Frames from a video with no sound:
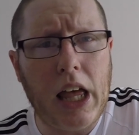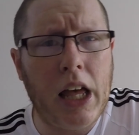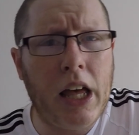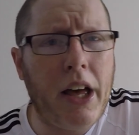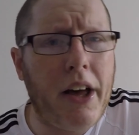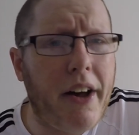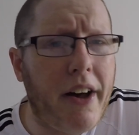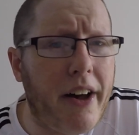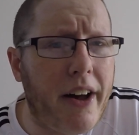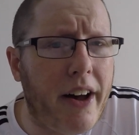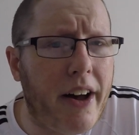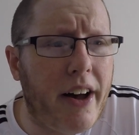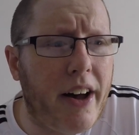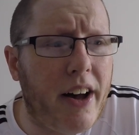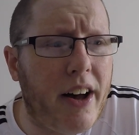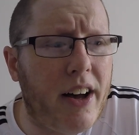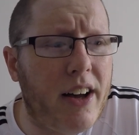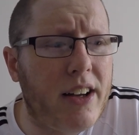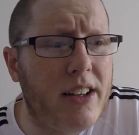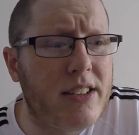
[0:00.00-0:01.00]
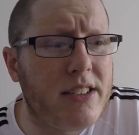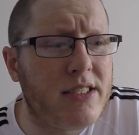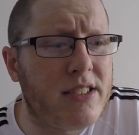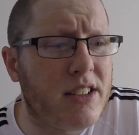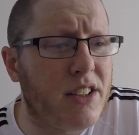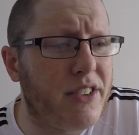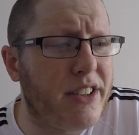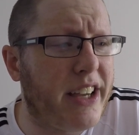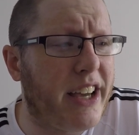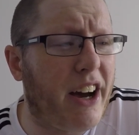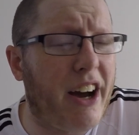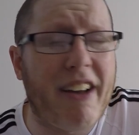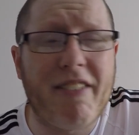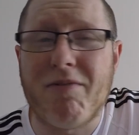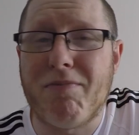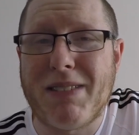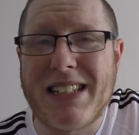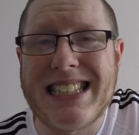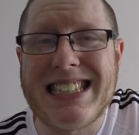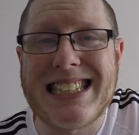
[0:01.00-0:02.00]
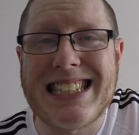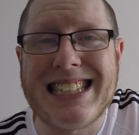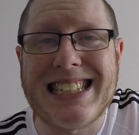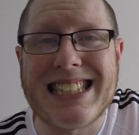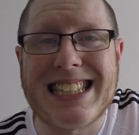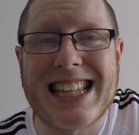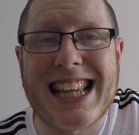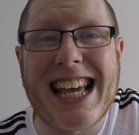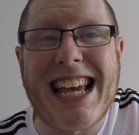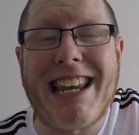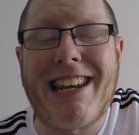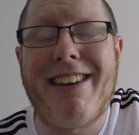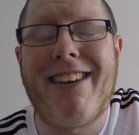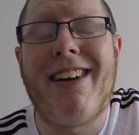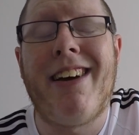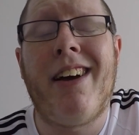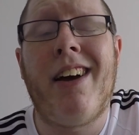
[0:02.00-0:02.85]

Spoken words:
So yeah, I haven't been since then.